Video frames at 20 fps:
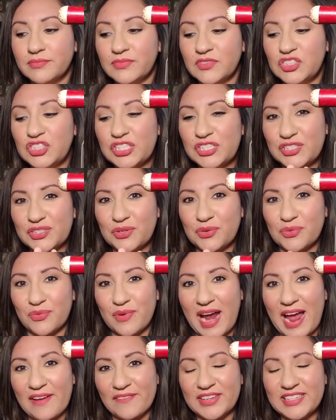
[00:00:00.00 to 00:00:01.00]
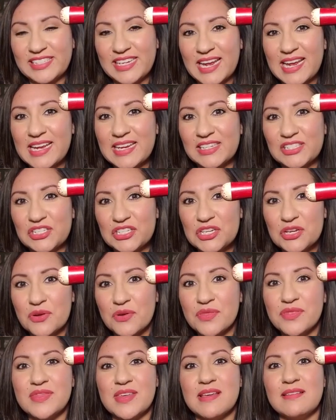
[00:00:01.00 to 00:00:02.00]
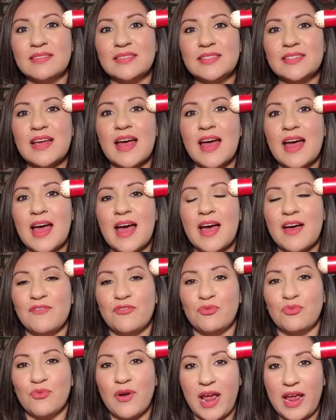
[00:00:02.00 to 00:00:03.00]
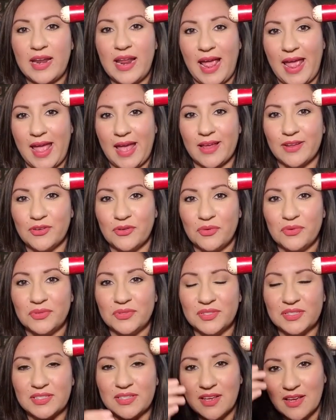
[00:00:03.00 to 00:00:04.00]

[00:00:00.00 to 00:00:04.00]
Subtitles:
just gravitate to things that have red handles.